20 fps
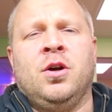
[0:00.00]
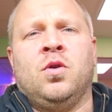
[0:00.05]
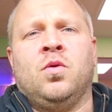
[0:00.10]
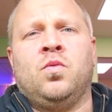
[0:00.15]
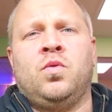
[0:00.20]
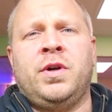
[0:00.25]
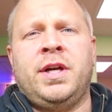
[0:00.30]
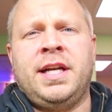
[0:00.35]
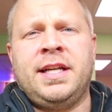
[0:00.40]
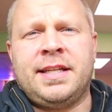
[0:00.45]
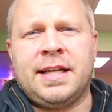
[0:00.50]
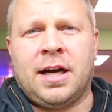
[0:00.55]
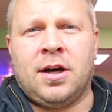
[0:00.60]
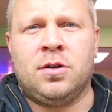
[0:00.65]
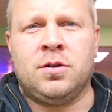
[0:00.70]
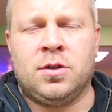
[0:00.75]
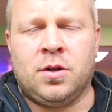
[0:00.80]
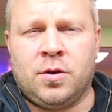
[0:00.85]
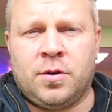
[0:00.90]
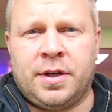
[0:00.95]

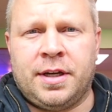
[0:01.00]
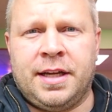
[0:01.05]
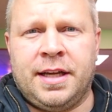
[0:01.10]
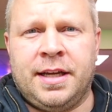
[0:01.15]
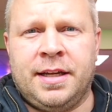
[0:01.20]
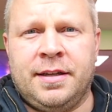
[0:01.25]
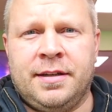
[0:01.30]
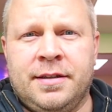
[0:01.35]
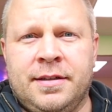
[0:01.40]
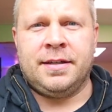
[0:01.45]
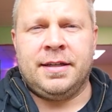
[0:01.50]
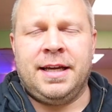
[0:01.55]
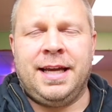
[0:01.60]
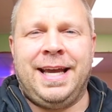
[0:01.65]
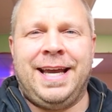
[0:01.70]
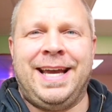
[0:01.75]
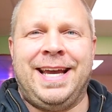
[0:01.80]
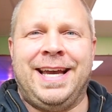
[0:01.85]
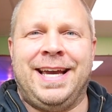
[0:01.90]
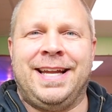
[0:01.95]
re-downloaded it
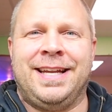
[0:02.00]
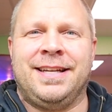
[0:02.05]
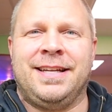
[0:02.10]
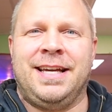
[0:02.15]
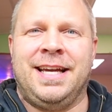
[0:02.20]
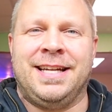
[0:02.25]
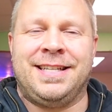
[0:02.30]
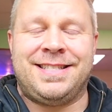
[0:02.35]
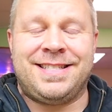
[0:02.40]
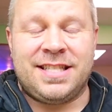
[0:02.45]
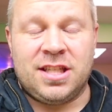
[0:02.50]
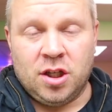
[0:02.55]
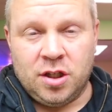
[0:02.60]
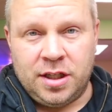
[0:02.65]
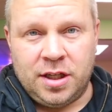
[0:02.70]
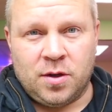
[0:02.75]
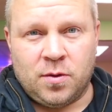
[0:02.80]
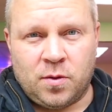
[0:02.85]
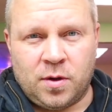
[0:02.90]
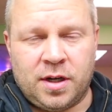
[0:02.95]
and it still
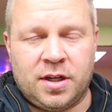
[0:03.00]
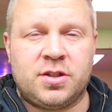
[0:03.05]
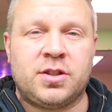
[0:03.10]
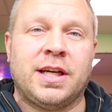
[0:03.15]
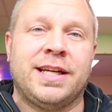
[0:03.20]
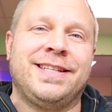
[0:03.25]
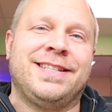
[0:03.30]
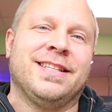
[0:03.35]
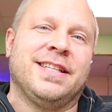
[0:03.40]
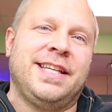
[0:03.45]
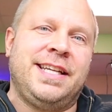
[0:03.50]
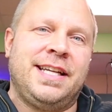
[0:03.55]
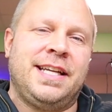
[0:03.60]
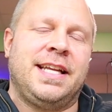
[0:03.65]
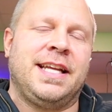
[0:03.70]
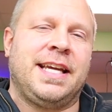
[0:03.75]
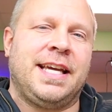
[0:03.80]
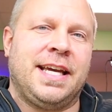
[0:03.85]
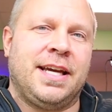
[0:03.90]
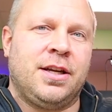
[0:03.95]
didn't work so I
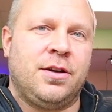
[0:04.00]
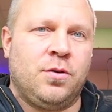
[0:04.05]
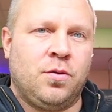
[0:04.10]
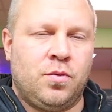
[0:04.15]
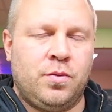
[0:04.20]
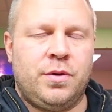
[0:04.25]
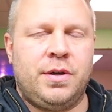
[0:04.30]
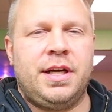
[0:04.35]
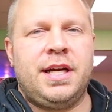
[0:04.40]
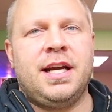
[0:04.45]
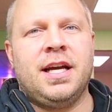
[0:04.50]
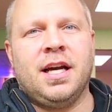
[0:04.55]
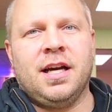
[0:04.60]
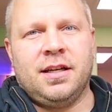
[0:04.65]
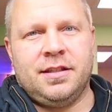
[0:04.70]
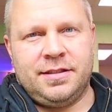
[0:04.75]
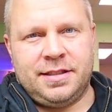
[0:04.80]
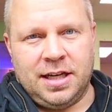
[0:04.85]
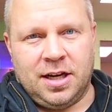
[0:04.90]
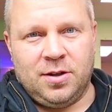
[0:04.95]
deleted again
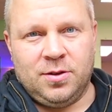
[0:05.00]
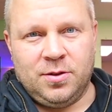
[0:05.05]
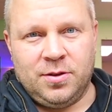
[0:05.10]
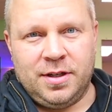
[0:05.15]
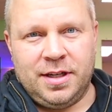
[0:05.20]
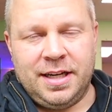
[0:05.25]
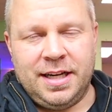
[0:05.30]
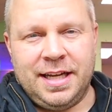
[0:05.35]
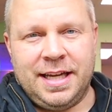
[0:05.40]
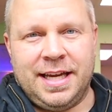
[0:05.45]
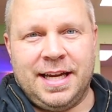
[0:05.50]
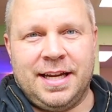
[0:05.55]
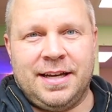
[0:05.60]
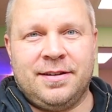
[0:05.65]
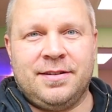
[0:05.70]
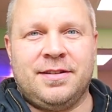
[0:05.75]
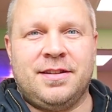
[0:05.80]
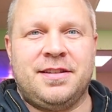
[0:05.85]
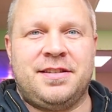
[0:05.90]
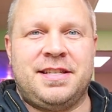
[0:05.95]
re-downloaded it
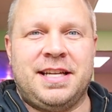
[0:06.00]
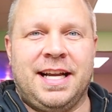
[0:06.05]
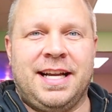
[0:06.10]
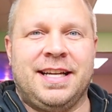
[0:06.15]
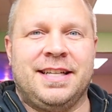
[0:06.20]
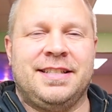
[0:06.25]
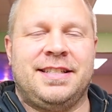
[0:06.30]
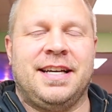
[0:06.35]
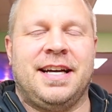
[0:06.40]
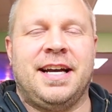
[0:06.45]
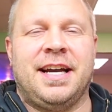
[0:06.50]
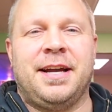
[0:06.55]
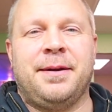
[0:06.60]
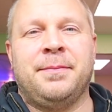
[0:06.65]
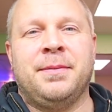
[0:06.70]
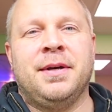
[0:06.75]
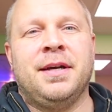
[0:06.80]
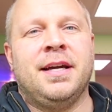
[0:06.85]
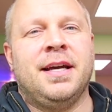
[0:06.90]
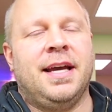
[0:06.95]
again the second time